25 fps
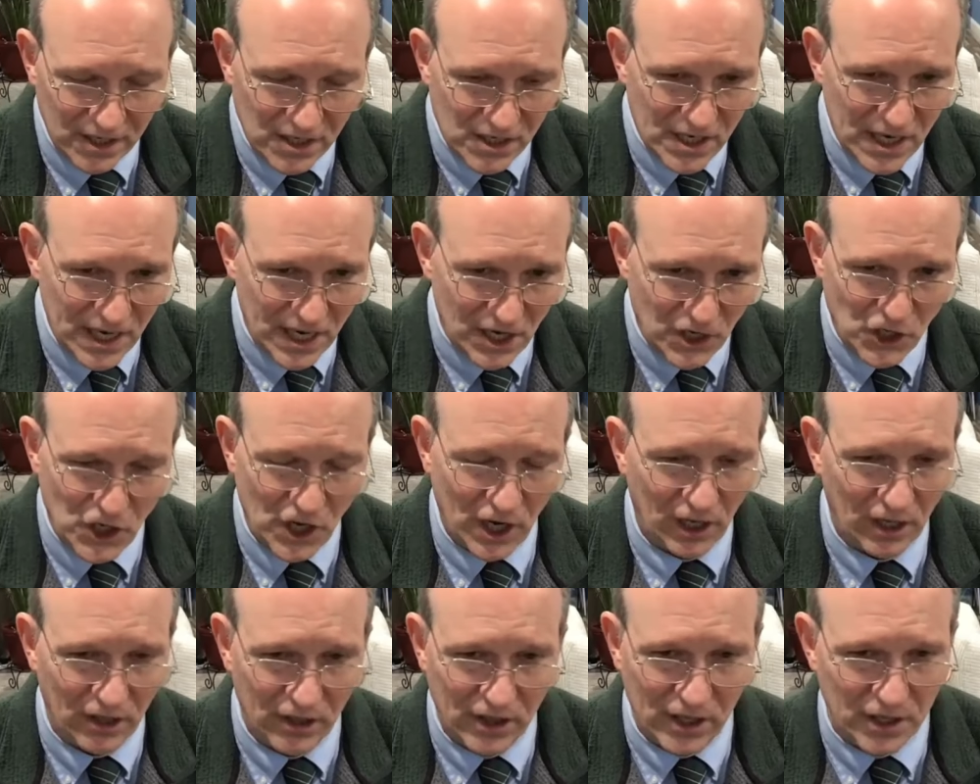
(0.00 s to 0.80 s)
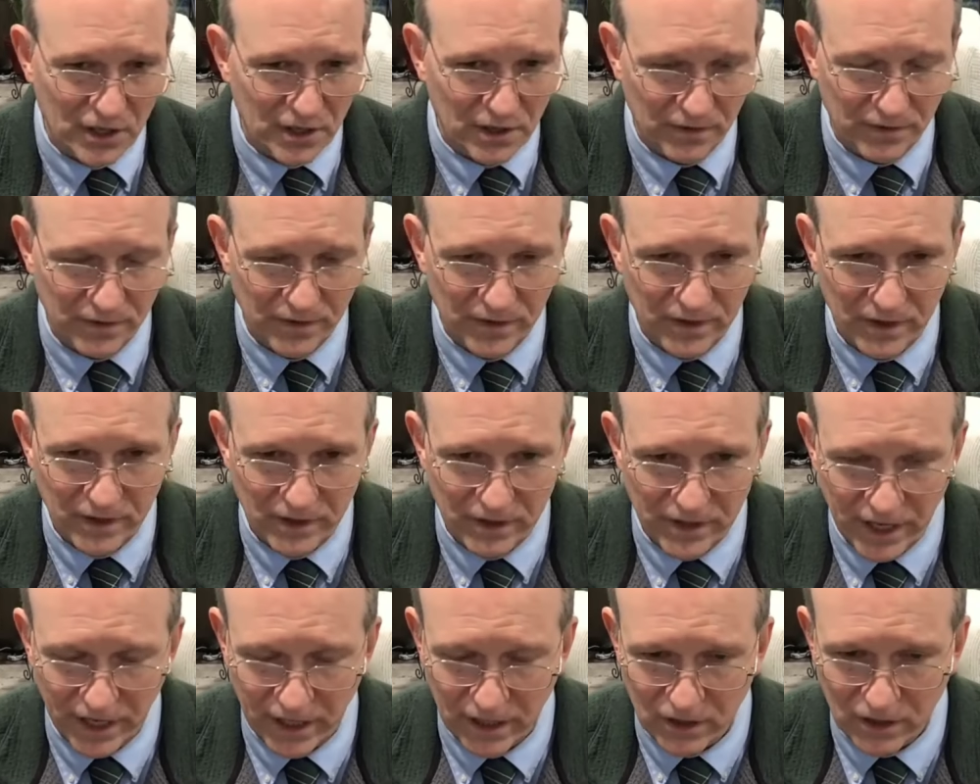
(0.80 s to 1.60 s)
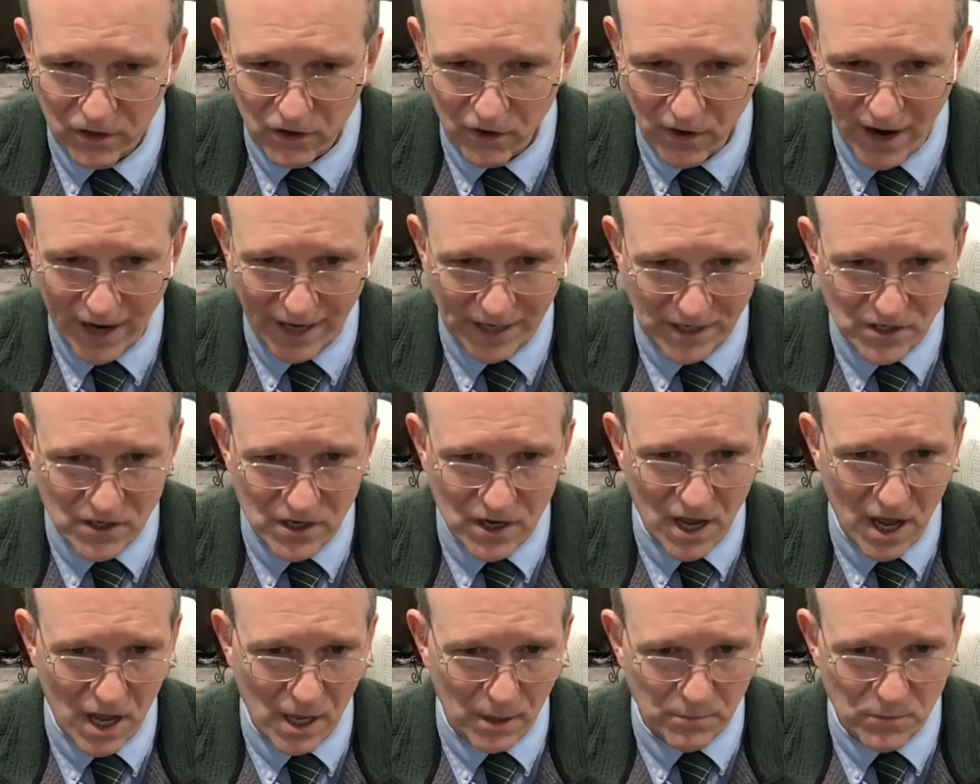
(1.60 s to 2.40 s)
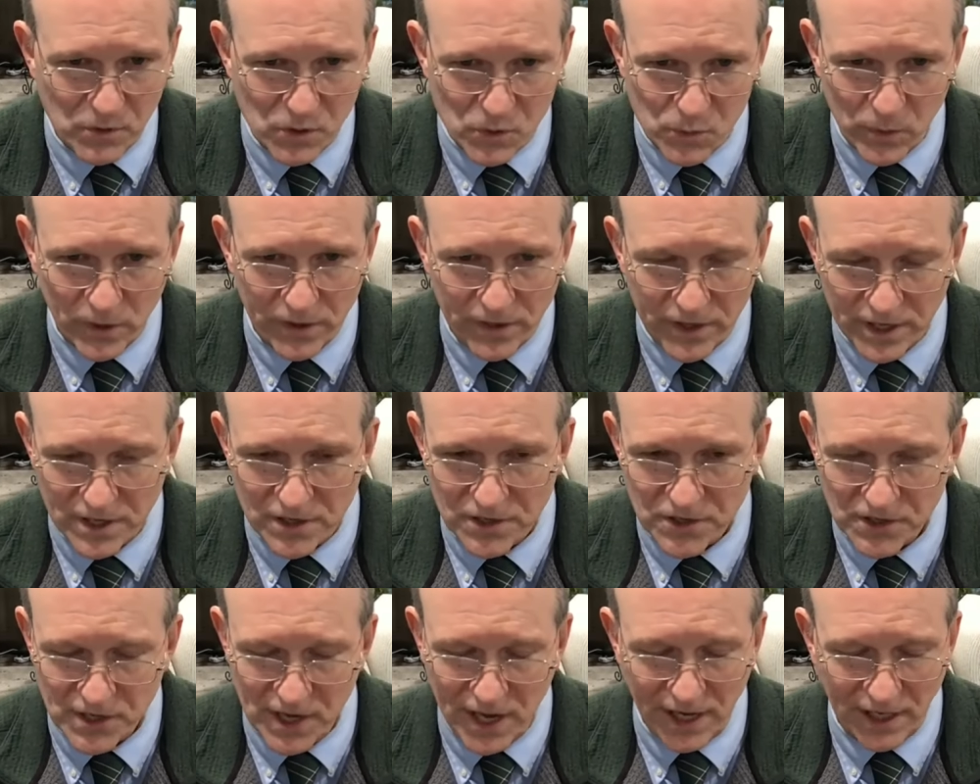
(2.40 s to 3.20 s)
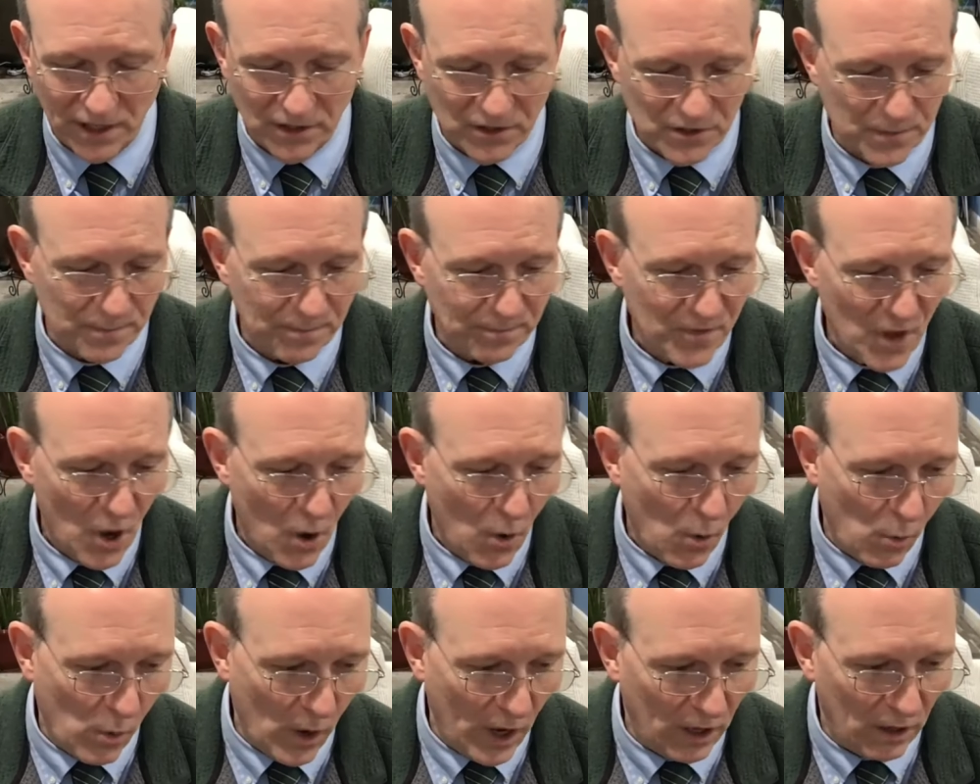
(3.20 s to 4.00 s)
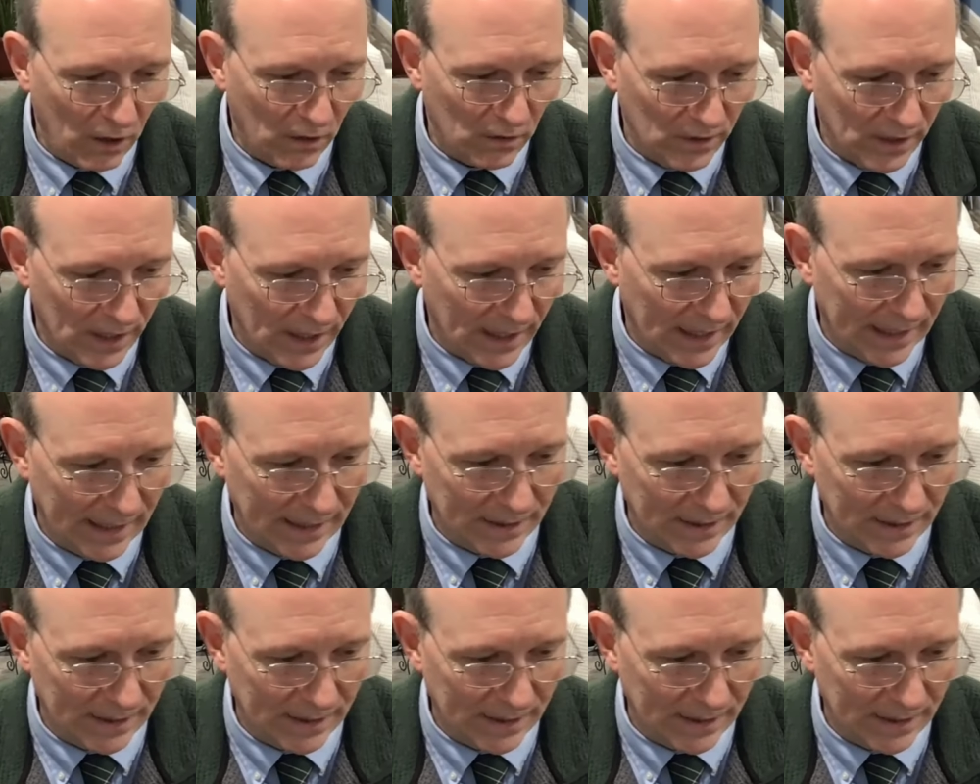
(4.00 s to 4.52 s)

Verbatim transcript: teaching that Christ comes with his saints. Well,